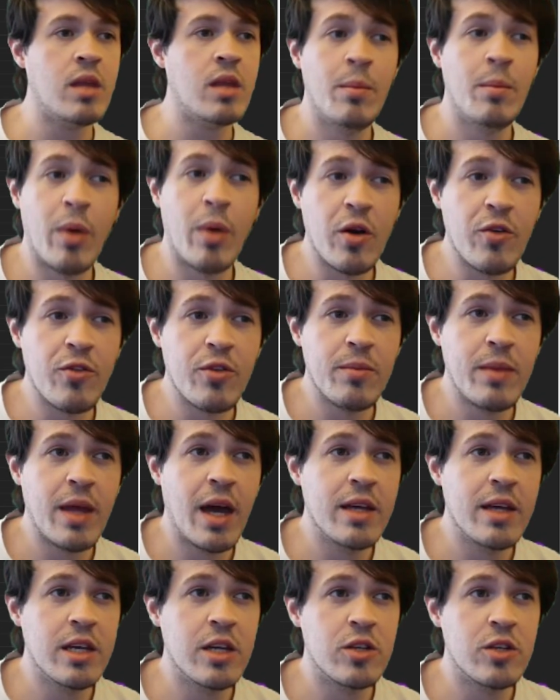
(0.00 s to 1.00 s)
Apart from
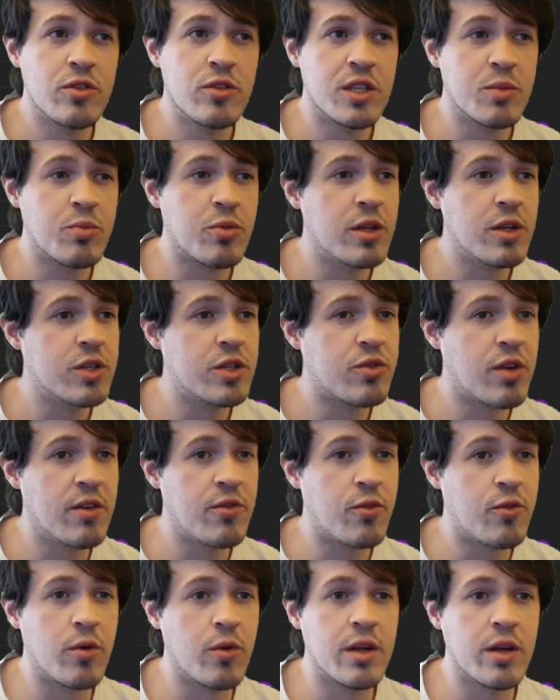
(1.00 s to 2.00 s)
that, Yidris is pretty
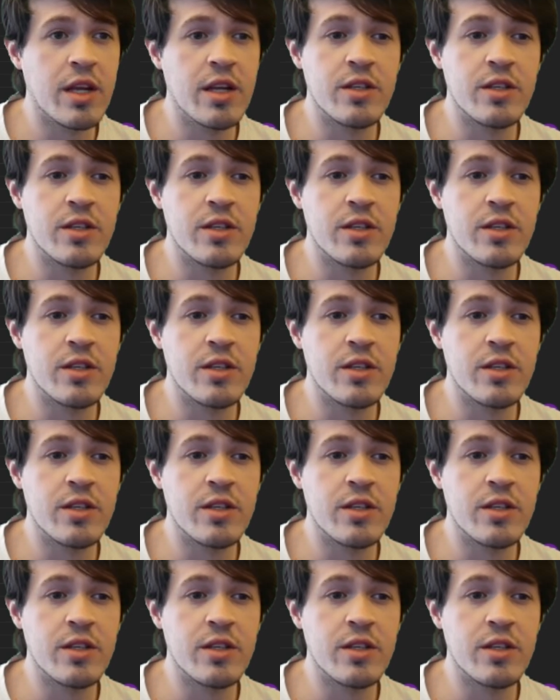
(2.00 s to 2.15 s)
straightforward.